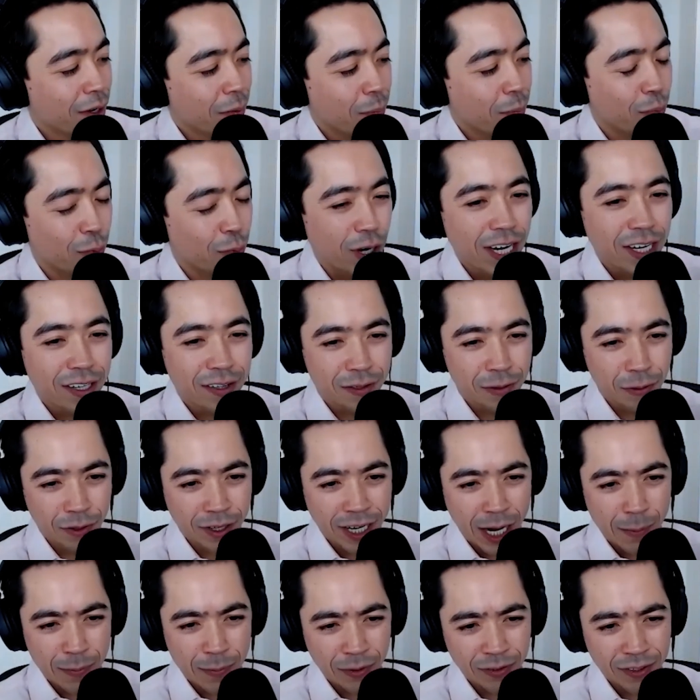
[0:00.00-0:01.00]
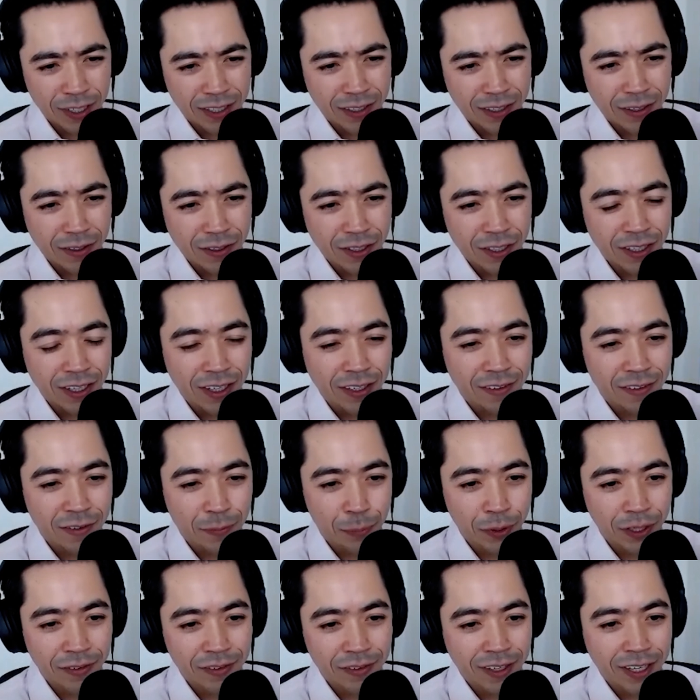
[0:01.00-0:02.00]
breakthrough capsule technology that
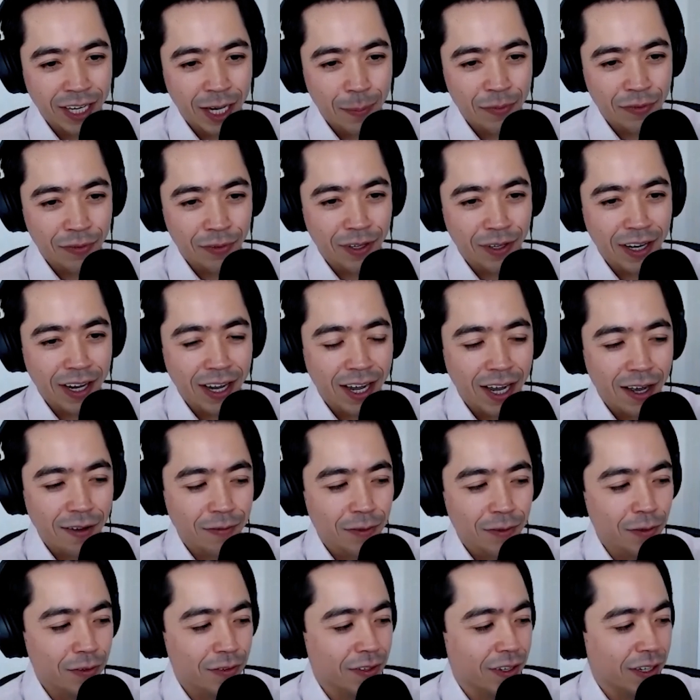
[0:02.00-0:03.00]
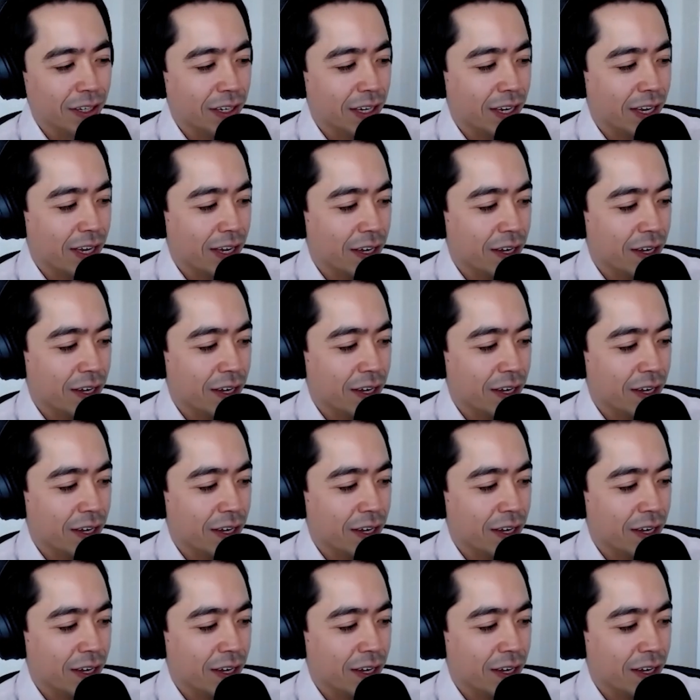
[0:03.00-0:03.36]
splits the capsule in half using